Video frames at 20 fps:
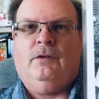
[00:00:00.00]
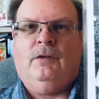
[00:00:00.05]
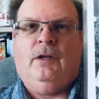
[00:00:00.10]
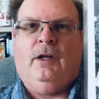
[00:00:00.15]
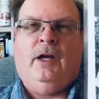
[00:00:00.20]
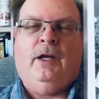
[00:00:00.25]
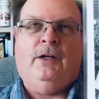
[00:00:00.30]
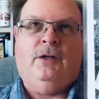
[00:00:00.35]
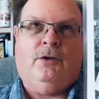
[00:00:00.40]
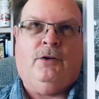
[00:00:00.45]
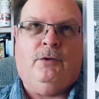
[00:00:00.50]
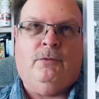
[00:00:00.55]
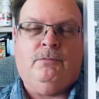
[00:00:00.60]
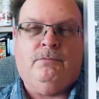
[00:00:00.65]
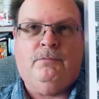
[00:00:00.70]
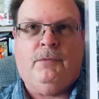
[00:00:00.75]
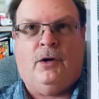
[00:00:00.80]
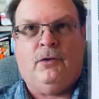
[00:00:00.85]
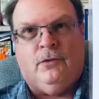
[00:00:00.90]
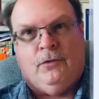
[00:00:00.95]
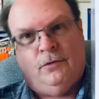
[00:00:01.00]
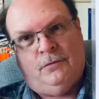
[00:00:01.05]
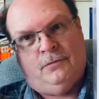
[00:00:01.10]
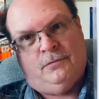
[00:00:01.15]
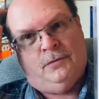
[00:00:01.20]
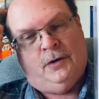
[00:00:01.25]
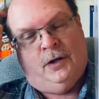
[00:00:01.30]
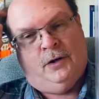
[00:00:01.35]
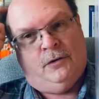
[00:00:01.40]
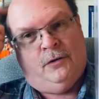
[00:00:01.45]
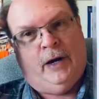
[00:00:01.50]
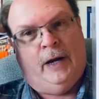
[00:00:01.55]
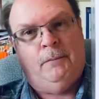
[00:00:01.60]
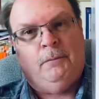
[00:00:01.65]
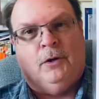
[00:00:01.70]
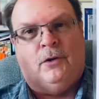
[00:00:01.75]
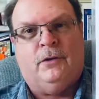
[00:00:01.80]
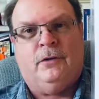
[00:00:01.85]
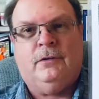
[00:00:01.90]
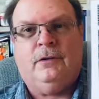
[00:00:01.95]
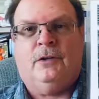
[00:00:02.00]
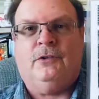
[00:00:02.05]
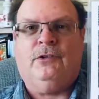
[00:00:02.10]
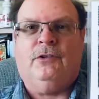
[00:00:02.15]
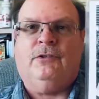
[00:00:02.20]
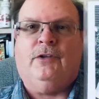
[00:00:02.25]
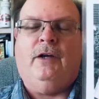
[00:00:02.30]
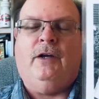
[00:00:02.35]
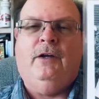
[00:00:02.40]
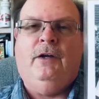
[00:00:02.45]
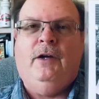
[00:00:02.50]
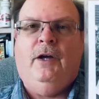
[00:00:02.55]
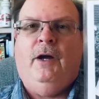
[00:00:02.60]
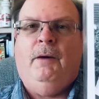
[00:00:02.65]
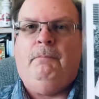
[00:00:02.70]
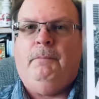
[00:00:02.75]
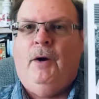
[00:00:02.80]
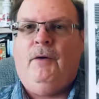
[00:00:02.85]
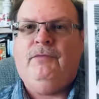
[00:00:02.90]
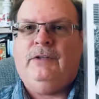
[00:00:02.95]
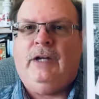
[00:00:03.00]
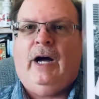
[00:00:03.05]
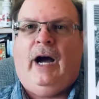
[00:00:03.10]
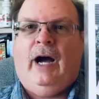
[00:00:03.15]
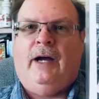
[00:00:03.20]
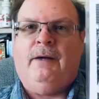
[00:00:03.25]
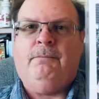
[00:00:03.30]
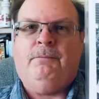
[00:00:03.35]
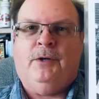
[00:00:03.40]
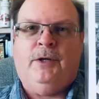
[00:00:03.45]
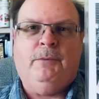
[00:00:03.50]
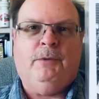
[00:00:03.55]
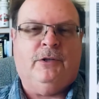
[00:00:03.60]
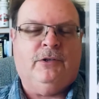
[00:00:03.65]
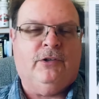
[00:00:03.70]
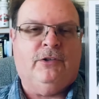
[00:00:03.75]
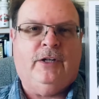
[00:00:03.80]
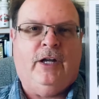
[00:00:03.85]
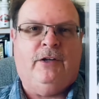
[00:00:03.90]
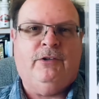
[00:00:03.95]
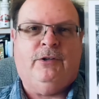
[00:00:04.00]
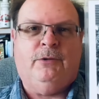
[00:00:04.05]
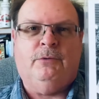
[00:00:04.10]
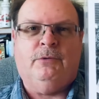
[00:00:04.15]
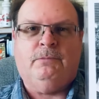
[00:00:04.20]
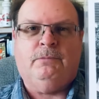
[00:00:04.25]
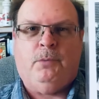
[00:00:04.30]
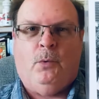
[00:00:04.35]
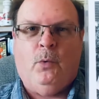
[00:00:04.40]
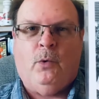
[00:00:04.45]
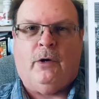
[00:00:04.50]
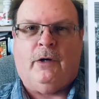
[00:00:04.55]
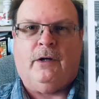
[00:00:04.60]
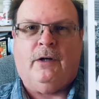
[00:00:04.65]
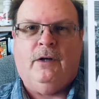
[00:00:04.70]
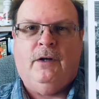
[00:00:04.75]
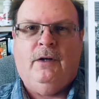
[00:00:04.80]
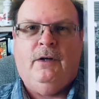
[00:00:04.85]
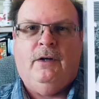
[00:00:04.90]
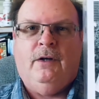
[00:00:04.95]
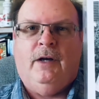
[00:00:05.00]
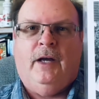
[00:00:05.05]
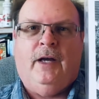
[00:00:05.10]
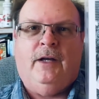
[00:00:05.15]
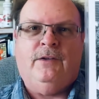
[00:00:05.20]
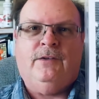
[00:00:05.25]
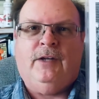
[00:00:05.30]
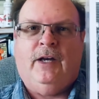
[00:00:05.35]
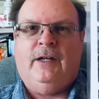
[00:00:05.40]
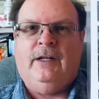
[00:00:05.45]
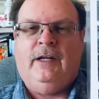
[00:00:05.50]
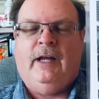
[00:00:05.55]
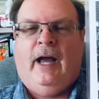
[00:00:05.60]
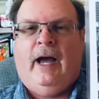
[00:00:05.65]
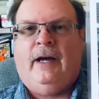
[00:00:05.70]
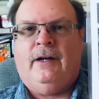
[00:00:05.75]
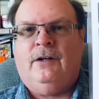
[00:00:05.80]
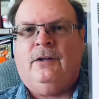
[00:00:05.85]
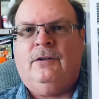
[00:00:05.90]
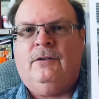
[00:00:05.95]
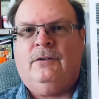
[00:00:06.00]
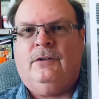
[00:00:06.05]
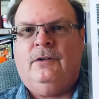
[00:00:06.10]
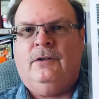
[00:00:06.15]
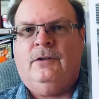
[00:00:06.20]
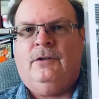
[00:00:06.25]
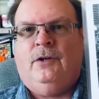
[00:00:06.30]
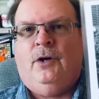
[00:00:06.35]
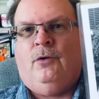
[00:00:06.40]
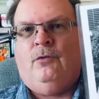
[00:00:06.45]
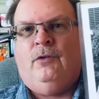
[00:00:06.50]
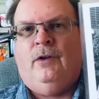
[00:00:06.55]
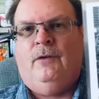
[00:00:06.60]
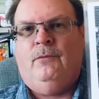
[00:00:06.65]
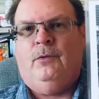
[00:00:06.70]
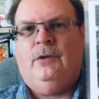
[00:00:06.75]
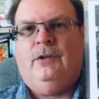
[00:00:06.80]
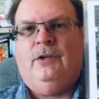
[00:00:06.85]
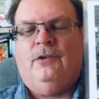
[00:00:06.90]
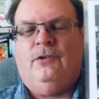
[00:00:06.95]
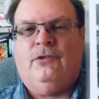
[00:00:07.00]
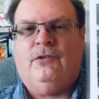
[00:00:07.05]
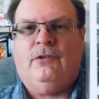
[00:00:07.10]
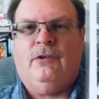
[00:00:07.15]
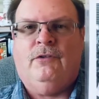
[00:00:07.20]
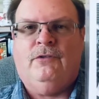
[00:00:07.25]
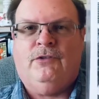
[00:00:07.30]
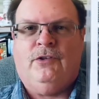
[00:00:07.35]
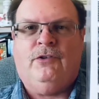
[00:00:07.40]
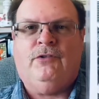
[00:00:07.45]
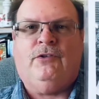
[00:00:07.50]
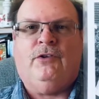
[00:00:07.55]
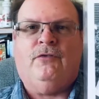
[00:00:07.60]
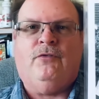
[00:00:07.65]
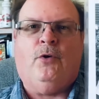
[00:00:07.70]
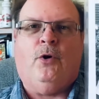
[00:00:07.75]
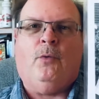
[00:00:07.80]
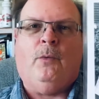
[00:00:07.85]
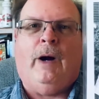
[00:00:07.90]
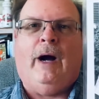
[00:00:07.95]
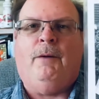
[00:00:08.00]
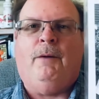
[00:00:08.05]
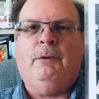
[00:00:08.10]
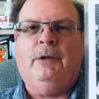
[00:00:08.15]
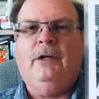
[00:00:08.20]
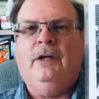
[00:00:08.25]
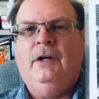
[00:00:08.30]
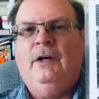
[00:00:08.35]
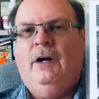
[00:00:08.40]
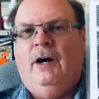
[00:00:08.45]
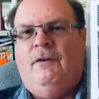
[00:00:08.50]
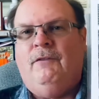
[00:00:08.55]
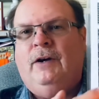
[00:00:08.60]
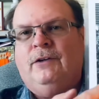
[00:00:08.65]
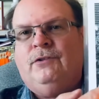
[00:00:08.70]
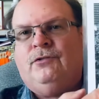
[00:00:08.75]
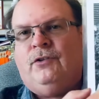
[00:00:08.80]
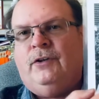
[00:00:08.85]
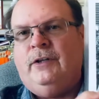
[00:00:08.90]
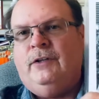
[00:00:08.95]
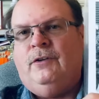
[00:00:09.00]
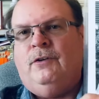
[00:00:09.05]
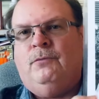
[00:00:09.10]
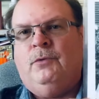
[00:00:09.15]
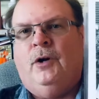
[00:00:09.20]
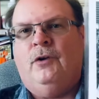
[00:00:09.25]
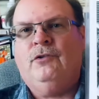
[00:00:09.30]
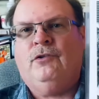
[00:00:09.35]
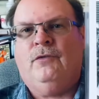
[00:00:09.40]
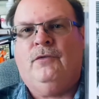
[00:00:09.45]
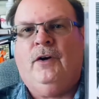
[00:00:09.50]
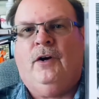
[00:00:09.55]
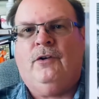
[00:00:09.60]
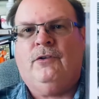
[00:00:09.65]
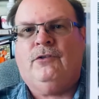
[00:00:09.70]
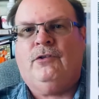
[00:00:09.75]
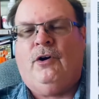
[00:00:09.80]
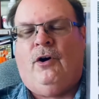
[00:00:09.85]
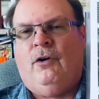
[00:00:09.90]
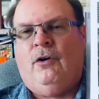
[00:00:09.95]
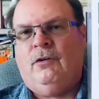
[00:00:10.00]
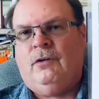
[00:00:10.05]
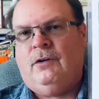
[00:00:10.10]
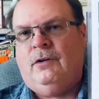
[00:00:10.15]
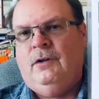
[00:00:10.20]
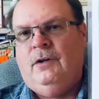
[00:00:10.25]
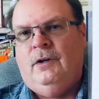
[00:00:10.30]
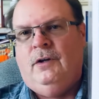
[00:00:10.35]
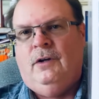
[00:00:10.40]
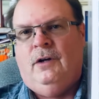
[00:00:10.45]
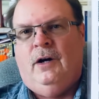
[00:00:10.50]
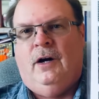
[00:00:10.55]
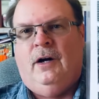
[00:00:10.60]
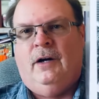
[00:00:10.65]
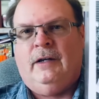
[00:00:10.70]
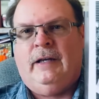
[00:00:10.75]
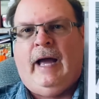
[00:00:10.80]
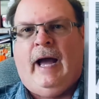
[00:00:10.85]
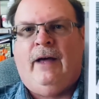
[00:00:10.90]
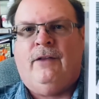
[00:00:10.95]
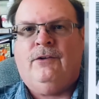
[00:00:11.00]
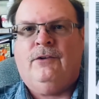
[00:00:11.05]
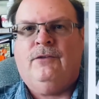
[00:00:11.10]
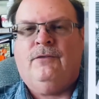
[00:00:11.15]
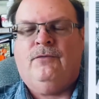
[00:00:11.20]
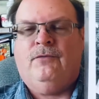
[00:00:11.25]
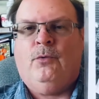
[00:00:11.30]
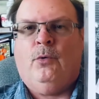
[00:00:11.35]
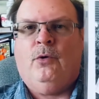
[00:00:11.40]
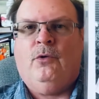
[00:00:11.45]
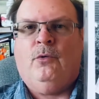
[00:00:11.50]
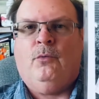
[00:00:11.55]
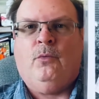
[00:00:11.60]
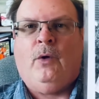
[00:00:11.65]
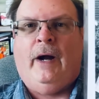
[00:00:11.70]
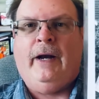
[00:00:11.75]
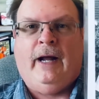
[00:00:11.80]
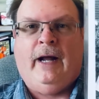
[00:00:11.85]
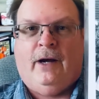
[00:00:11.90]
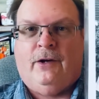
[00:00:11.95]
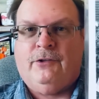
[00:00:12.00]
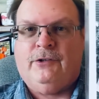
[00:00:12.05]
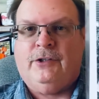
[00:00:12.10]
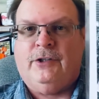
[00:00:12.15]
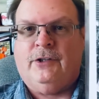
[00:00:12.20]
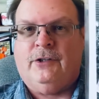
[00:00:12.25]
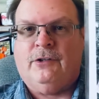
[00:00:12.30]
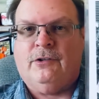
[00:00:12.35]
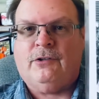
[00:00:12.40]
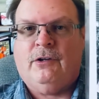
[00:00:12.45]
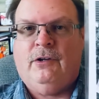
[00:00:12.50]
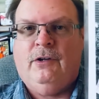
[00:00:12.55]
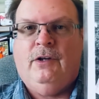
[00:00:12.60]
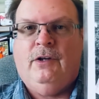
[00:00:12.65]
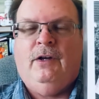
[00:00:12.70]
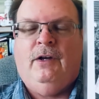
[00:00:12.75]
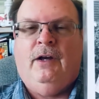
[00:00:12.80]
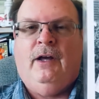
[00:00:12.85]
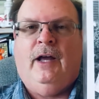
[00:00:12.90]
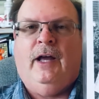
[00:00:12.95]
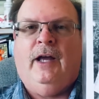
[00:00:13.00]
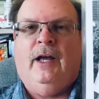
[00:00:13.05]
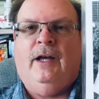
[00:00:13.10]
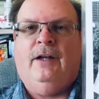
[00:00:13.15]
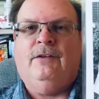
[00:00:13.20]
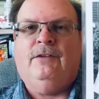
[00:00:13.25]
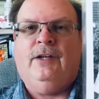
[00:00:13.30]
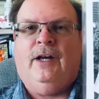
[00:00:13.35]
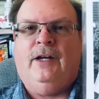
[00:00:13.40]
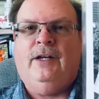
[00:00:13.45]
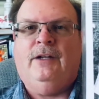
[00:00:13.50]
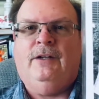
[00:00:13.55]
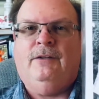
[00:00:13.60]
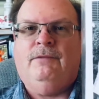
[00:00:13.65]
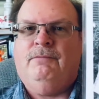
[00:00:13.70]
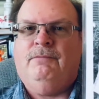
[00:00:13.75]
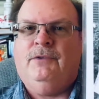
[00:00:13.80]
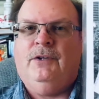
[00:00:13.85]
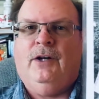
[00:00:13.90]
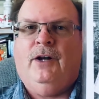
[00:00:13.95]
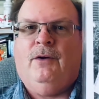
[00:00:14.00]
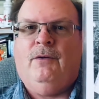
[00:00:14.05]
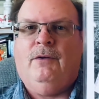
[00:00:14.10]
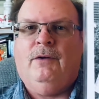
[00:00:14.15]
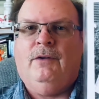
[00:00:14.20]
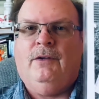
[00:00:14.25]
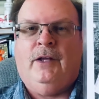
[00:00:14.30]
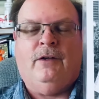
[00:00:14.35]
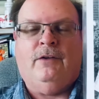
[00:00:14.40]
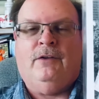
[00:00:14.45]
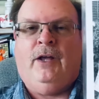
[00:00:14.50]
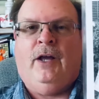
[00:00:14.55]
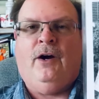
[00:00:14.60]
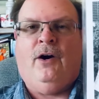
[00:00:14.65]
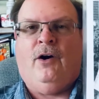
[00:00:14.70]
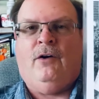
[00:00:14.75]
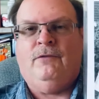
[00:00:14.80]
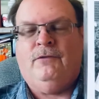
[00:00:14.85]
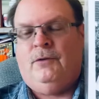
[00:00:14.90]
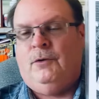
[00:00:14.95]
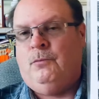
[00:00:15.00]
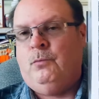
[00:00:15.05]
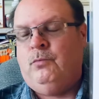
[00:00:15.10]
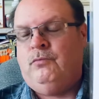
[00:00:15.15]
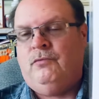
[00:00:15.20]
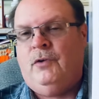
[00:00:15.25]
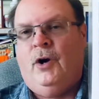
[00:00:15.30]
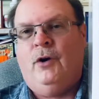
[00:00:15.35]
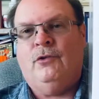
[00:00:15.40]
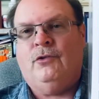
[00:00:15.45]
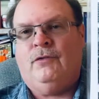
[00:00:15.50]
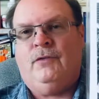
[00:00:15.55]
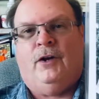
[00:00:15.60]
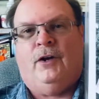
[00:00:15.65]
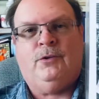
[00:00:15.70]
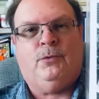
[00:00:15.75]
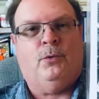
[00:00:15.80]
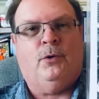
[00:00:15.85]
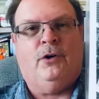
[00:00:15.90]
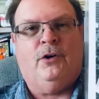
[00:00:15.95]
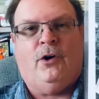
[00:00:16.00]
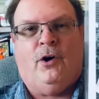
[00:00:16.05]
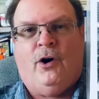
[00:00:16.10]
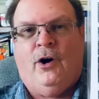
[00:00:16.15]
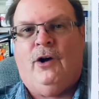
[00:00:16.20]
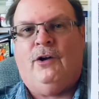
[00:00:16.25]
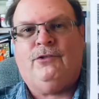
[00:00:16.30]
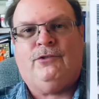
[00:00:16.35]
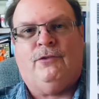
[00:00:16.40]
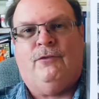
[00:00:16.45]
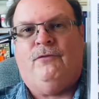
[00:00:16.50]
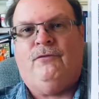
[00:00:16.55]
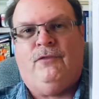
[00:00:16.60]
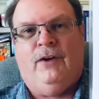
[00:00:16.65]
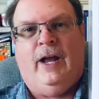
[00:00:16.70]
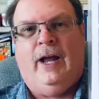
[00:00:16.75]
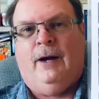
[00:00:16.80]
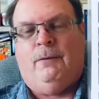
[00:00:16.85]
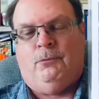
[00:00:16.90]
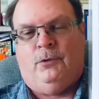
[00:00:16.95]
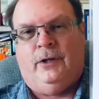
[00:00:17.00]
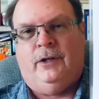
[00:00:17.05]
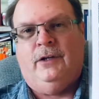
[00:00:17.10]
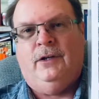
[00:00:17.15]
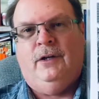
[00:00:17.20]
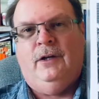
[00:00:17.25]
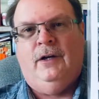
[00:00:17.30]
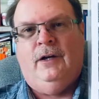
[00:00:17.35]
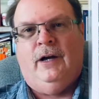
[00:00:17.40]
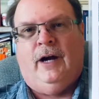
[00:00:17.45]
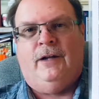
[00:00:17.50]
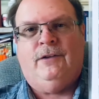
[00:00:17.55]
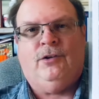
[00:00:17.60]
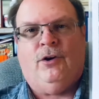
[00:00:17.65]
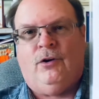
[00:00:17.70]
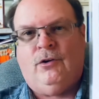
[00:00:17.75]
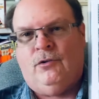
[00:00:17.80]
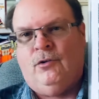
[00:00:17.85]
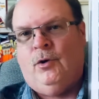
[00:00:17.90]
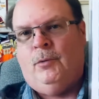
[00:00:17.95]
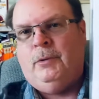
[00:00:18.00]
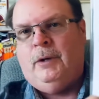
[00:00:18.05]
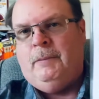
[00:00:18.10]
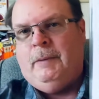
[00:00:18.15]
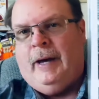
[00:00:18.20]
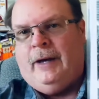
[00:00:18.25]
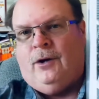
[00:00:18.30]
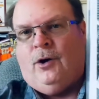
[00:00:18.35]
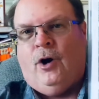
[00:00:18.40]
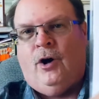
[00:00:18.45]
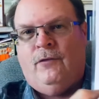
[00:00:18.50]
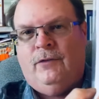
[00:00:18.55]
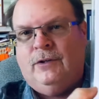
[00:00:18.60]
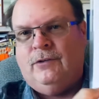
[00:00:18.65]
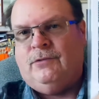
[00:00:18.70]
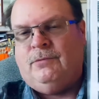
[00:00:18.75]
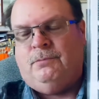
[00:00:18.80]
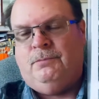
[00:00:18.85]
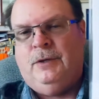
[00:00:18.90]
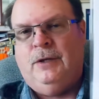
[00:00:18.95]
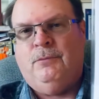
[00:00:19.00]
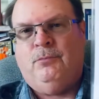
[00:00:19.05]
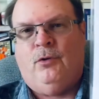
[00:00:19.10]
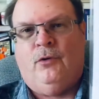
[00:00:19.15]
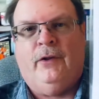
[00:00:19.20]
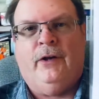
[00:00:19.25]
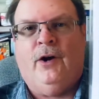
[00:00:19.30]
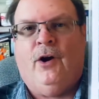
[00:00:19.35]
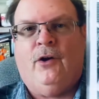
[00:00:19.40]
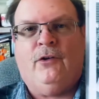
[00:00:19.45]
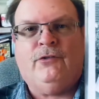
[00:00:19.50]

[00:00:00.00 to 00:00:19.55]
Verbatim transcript: and her mother, uh, grandmother, I should say, both died pretty much the day she was born. And Teddy had her go live with his sister for a while, but eventually the Roosevelts all uh, gathered for the White House years. And Teddy, you know, they, they, all, the Roosevelts were an awesome family. I talk a little bit about all these people. They all